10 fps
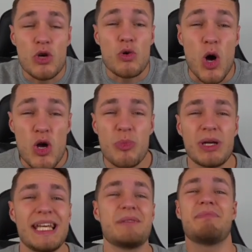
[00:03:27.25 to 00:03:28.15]
who
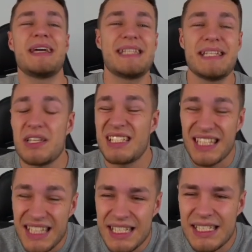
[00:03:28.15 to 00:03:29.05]
openly admitted to
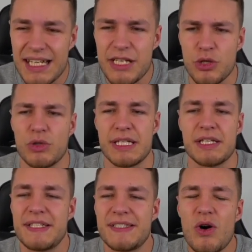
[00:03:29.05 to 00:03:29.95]
synthetically shorting
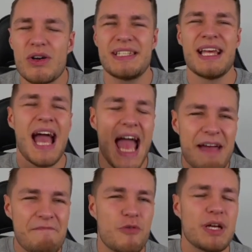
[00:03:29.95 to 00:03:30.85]
stocks
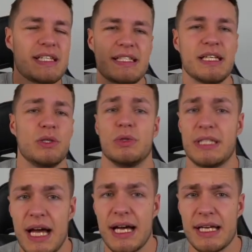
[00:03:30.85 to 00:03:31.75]
every single
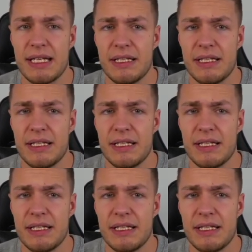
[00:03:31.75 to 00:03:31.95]
day.